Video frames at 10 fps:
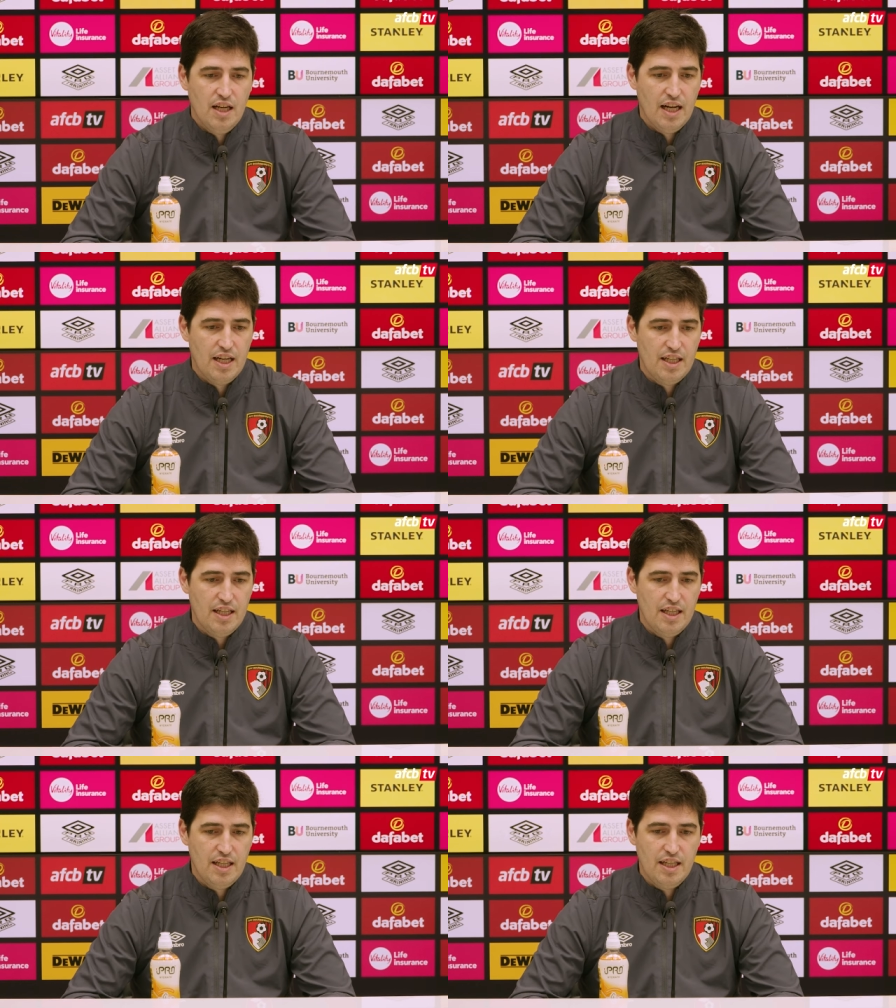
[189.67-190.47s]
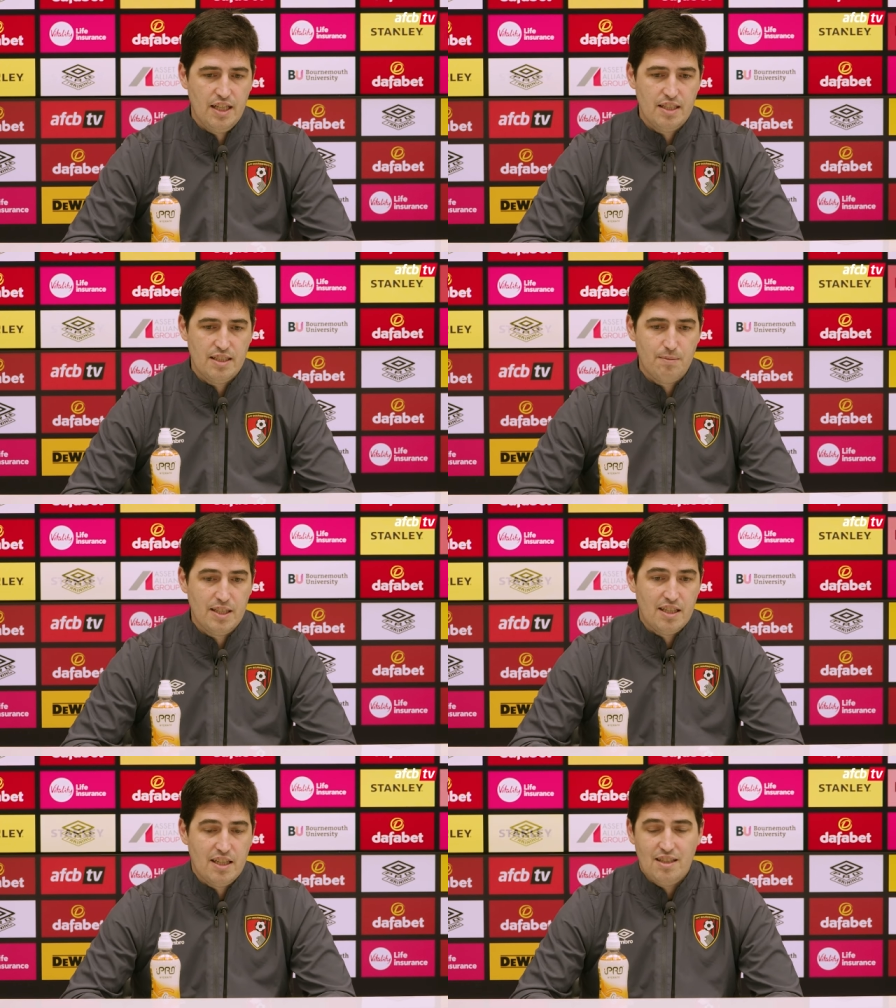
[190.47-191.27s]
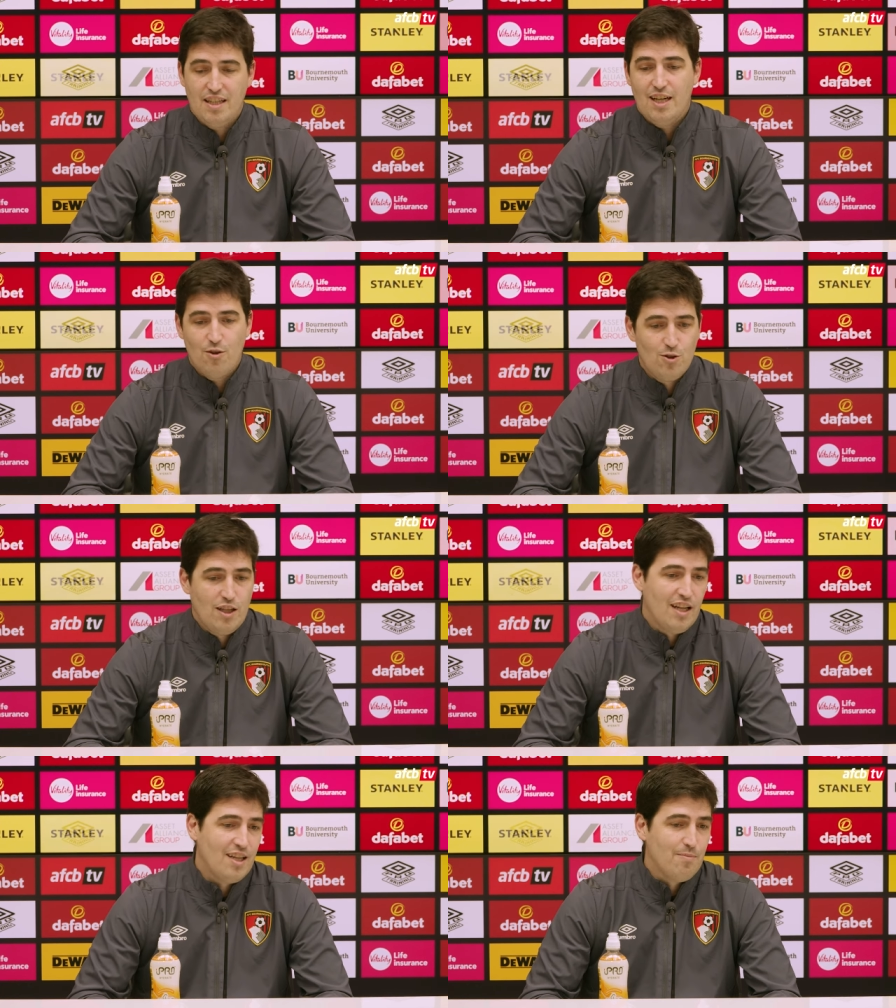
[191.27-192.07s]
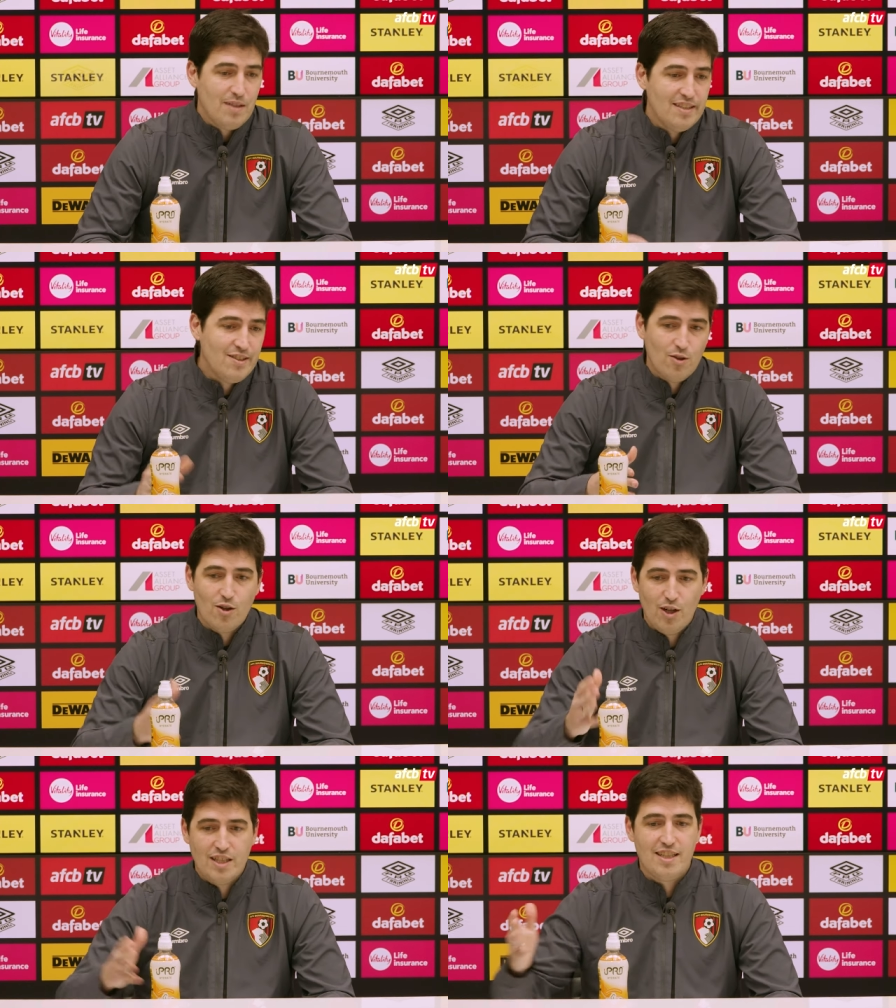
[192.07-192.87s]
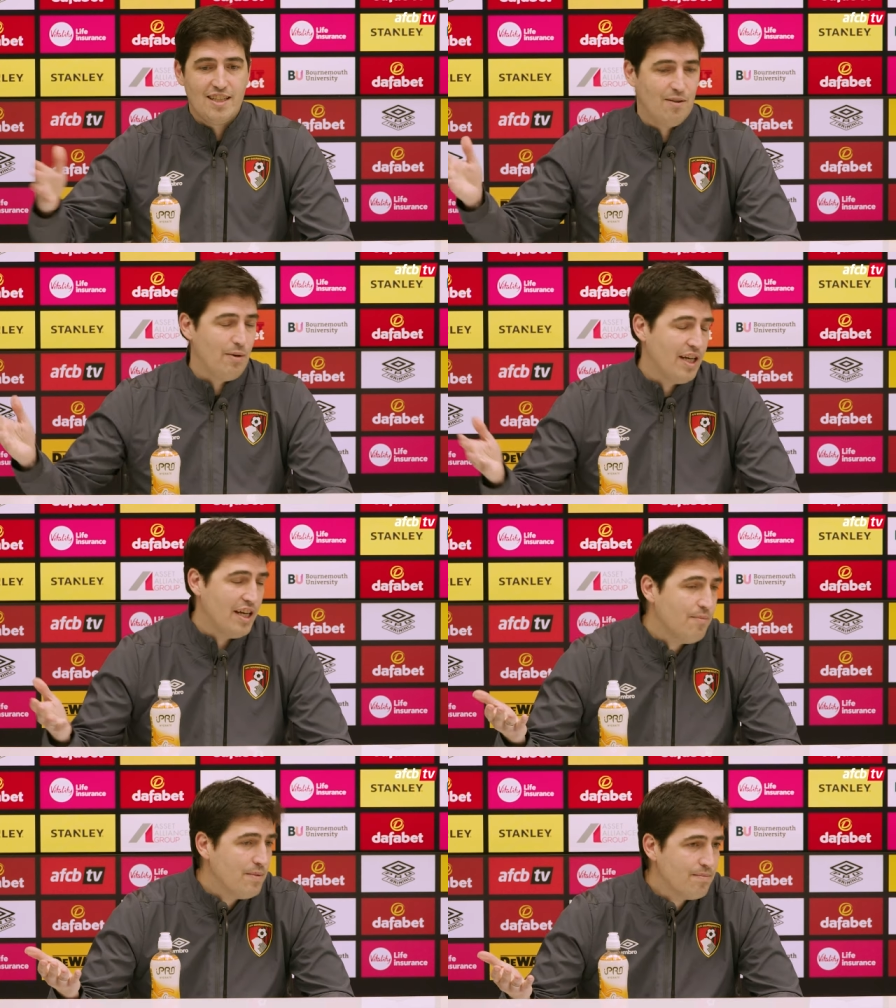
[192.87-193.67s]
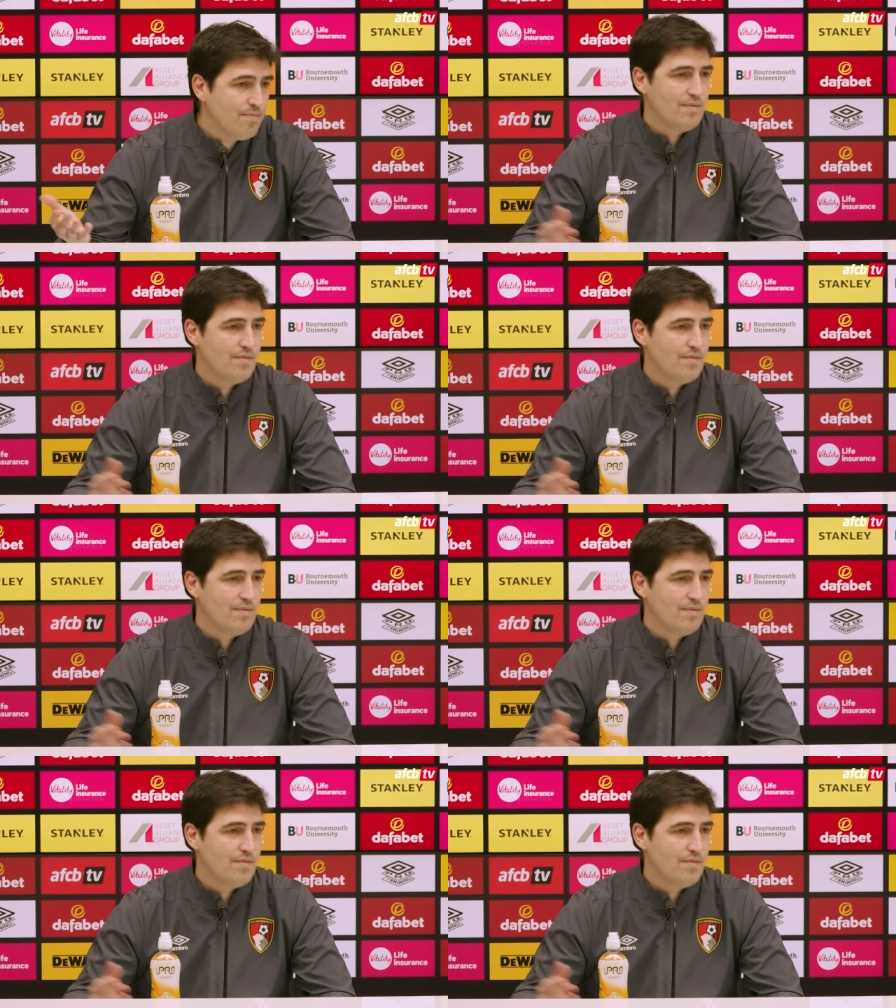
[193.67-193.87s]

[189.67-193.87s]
And it's a matter that I cannot tell him, you are going to start every game.